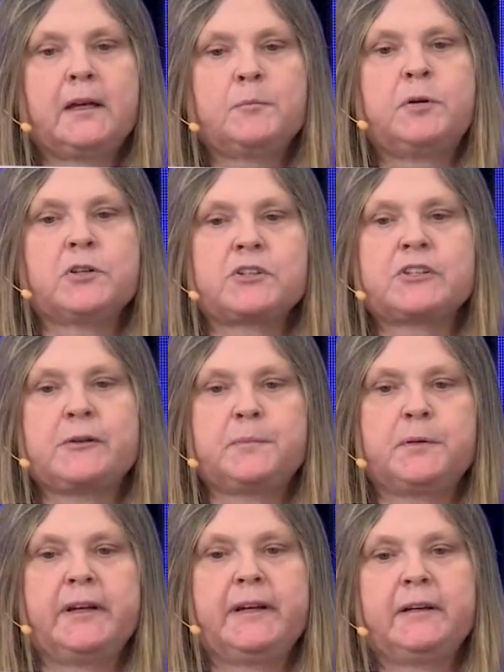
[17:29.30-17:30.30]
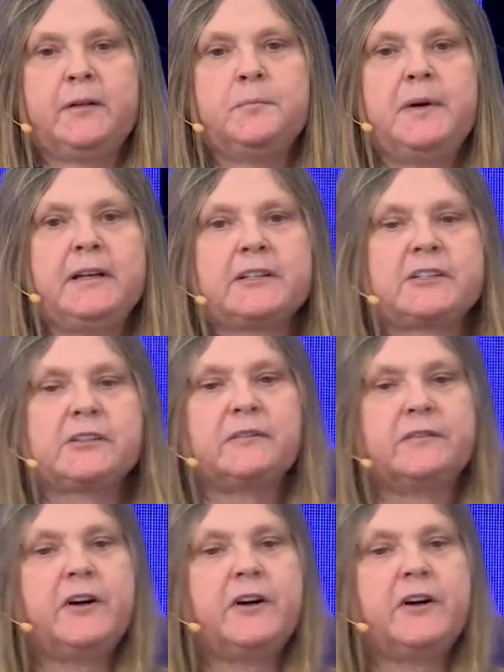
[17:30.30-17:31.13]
Put simply, in medicine and